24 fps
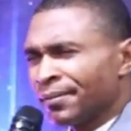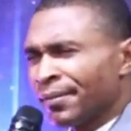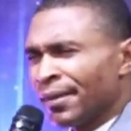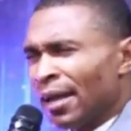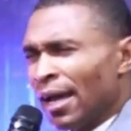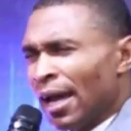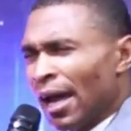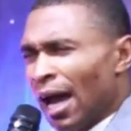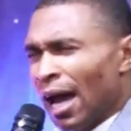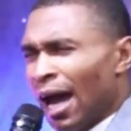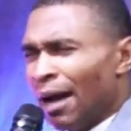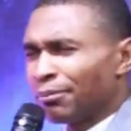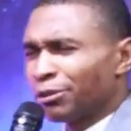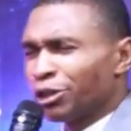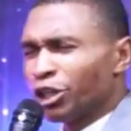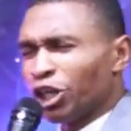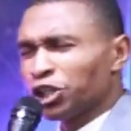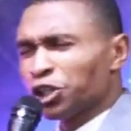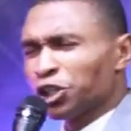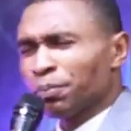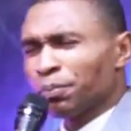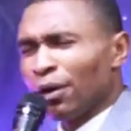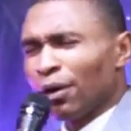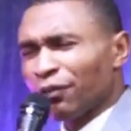I'm
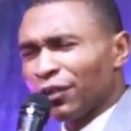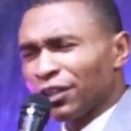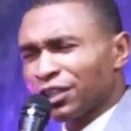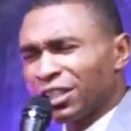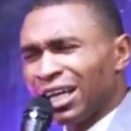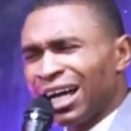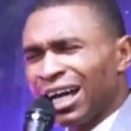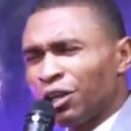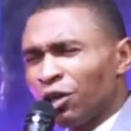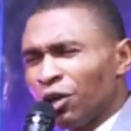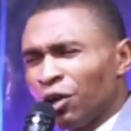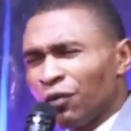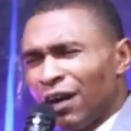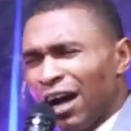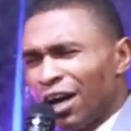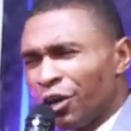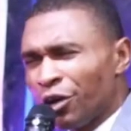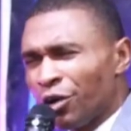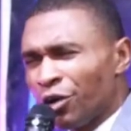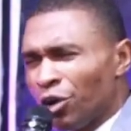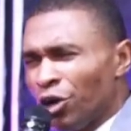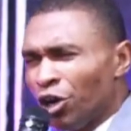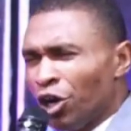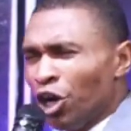just prophesying over
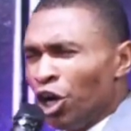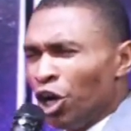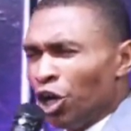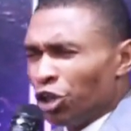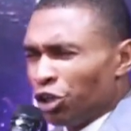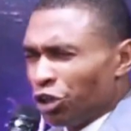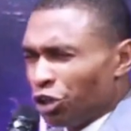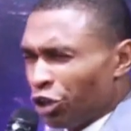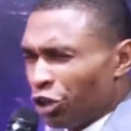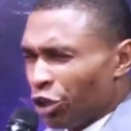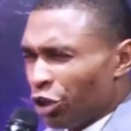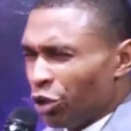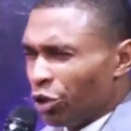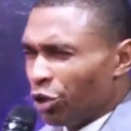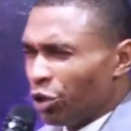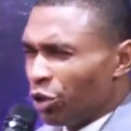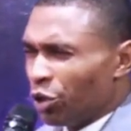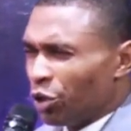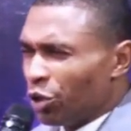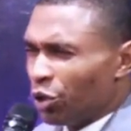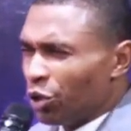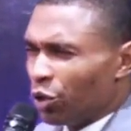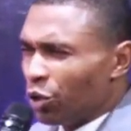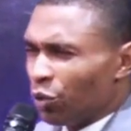you.
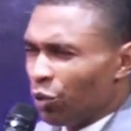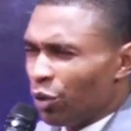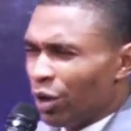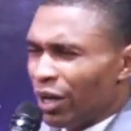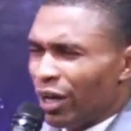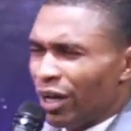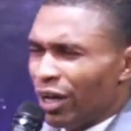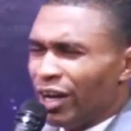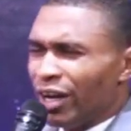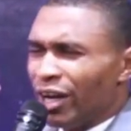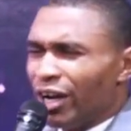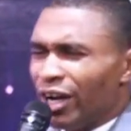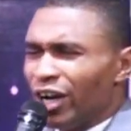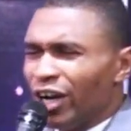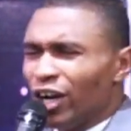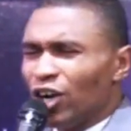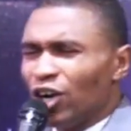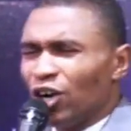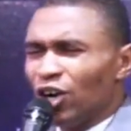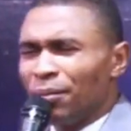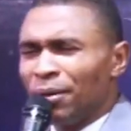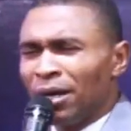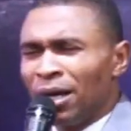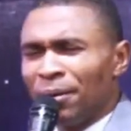You will
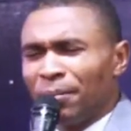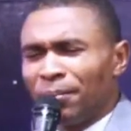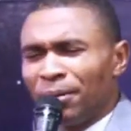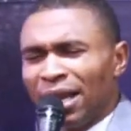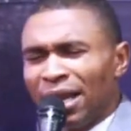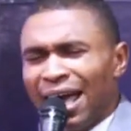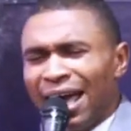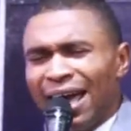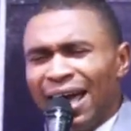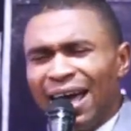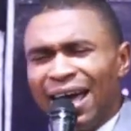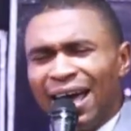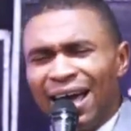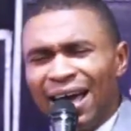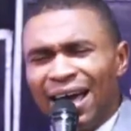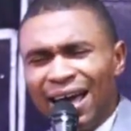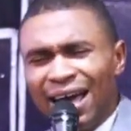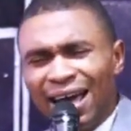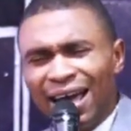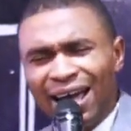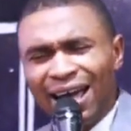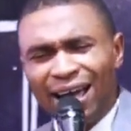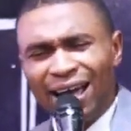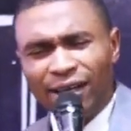be
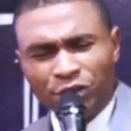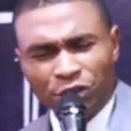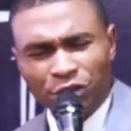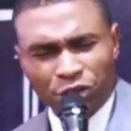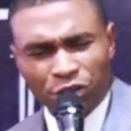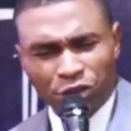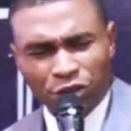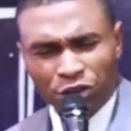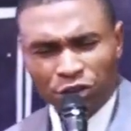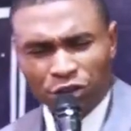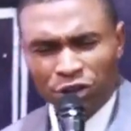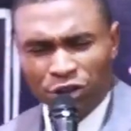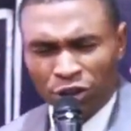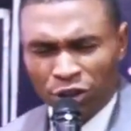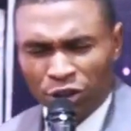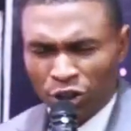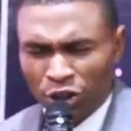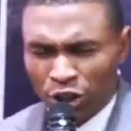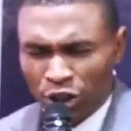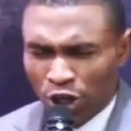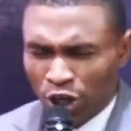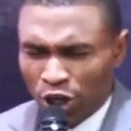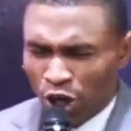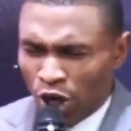blessed
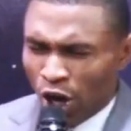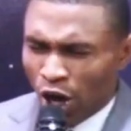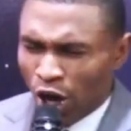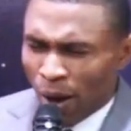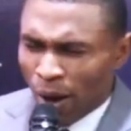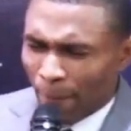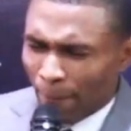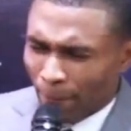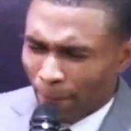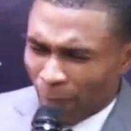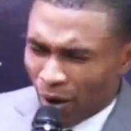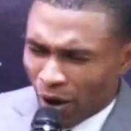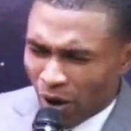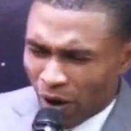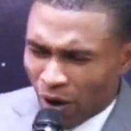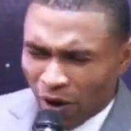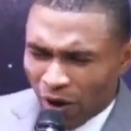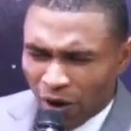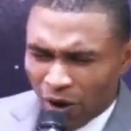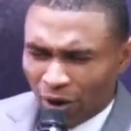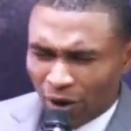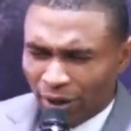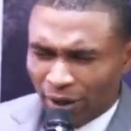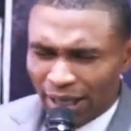
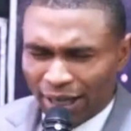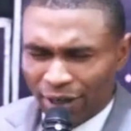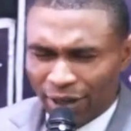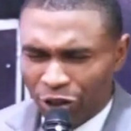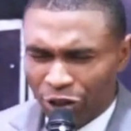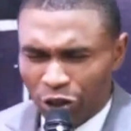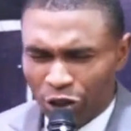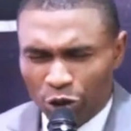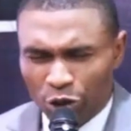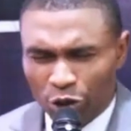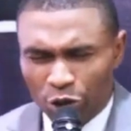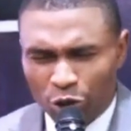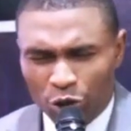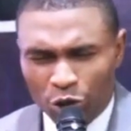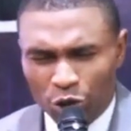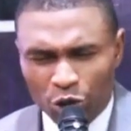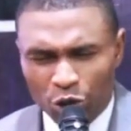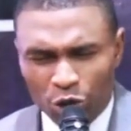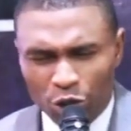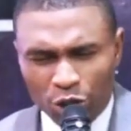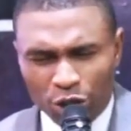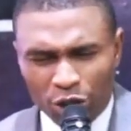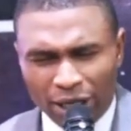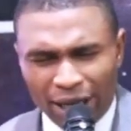more than
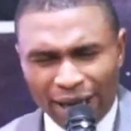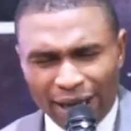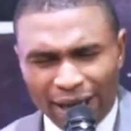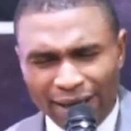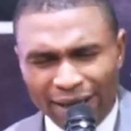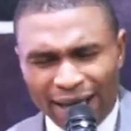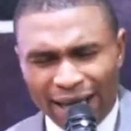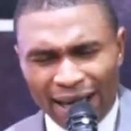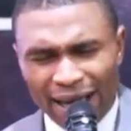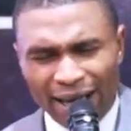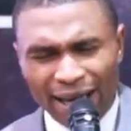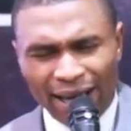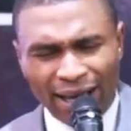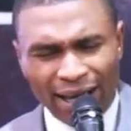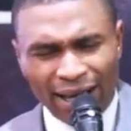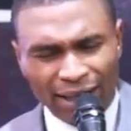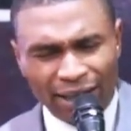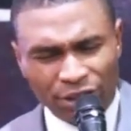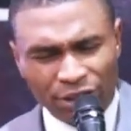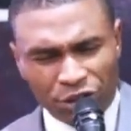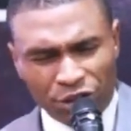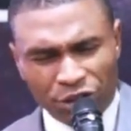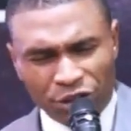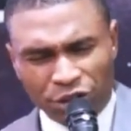you can
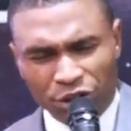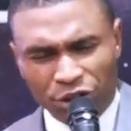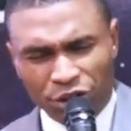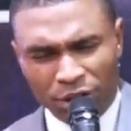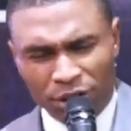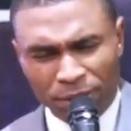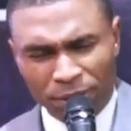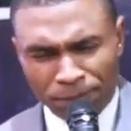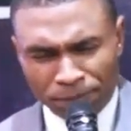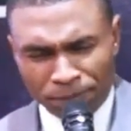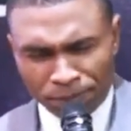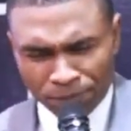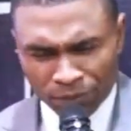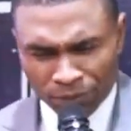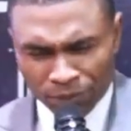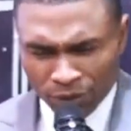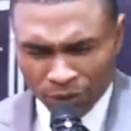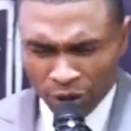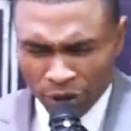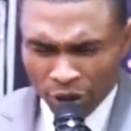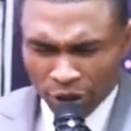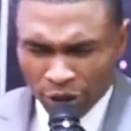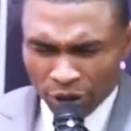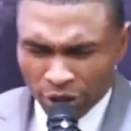ask.
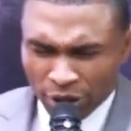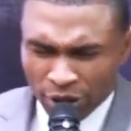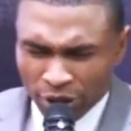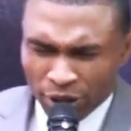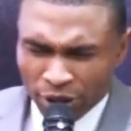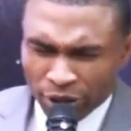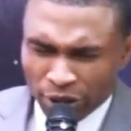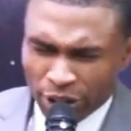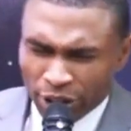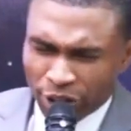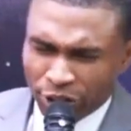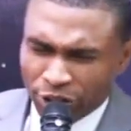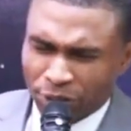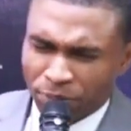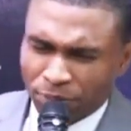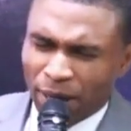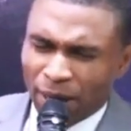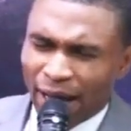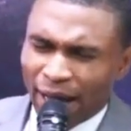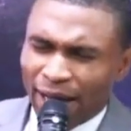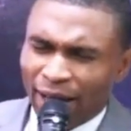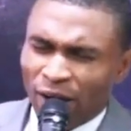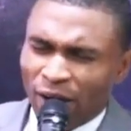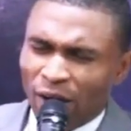
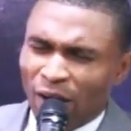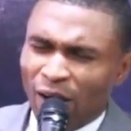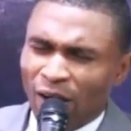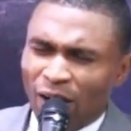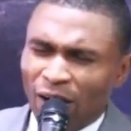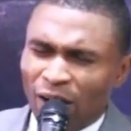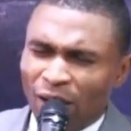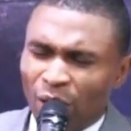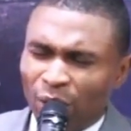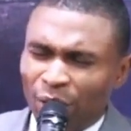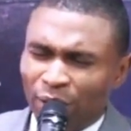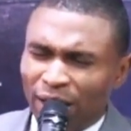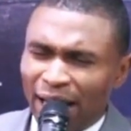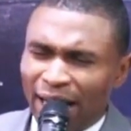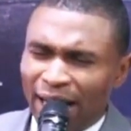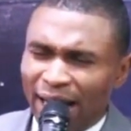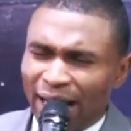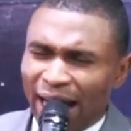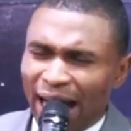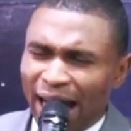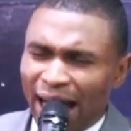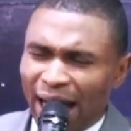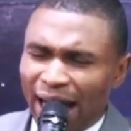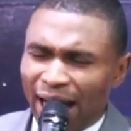Despite all that
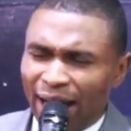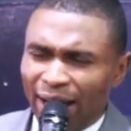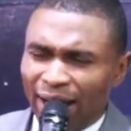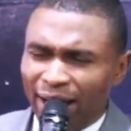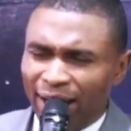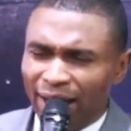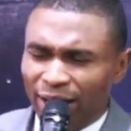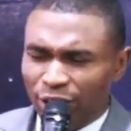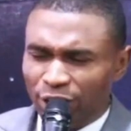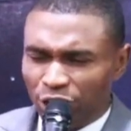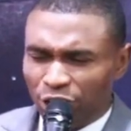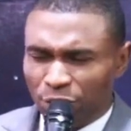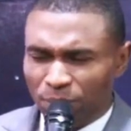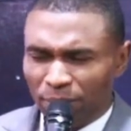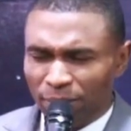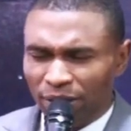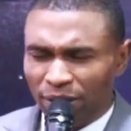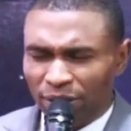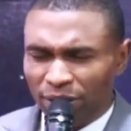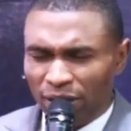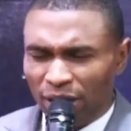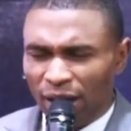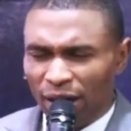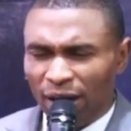has been
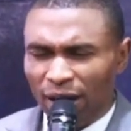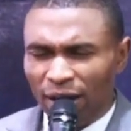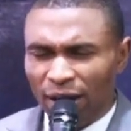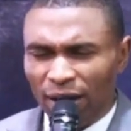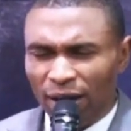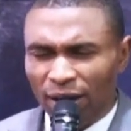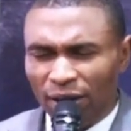gone,